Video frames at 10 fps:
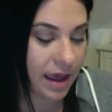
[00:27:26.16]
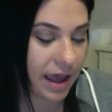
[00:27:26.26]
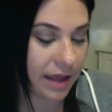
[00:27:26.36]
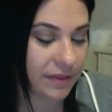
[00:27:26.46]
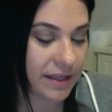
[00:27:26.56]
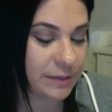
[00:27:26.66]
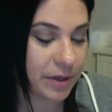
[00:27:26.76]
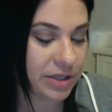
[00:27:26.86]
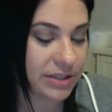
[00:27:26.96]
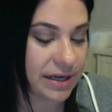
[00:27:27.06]
And this
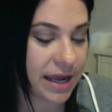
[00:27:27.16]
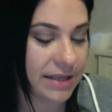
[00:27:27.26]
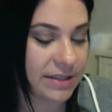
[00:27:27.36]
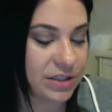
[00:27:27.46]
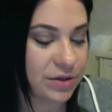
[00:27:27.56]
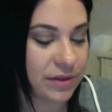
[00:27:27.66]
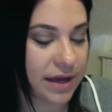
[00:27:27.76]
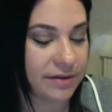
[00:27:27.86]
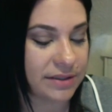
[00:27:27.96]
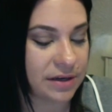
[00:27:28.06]
person has
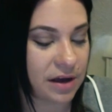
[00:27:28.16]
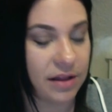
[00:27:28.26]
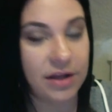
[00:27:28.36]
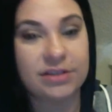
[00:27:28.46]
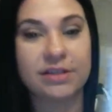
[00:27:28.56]
$2,000,